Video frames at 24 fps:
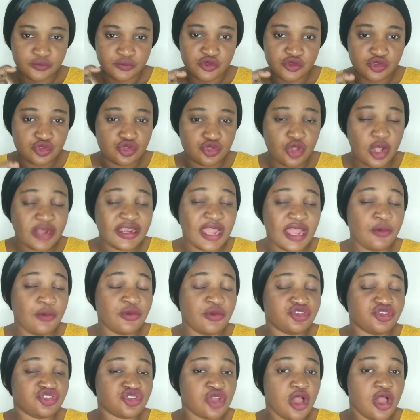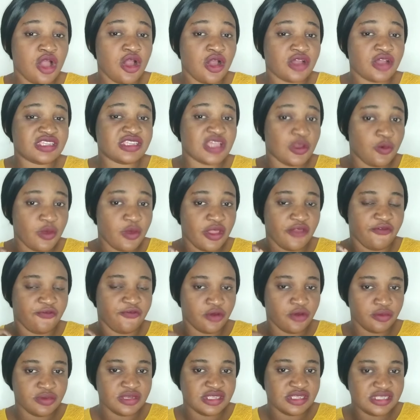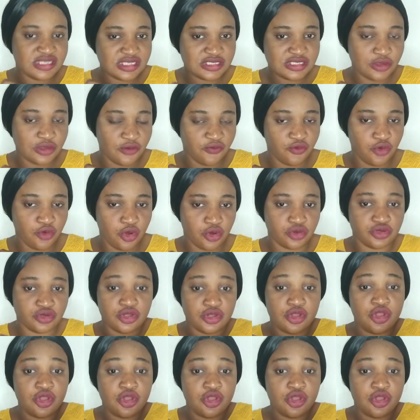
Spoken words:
that will draw us away from the things of God.